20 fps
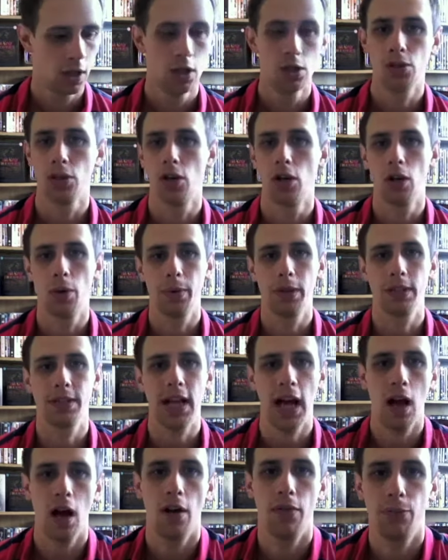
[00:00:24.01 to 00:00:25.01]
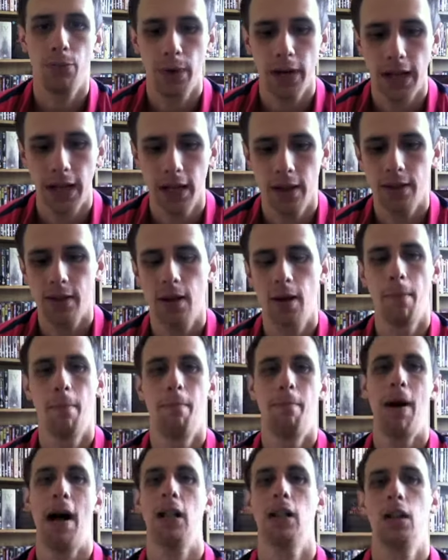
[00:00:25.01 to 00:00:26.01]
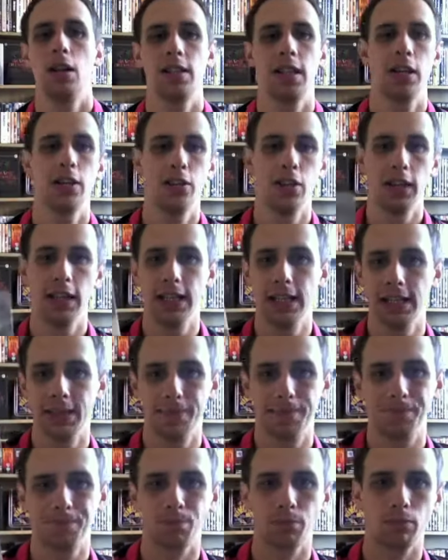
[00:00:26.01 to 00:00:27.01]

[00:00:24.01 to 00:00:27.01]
So we'll start off with Battle Los Angeles.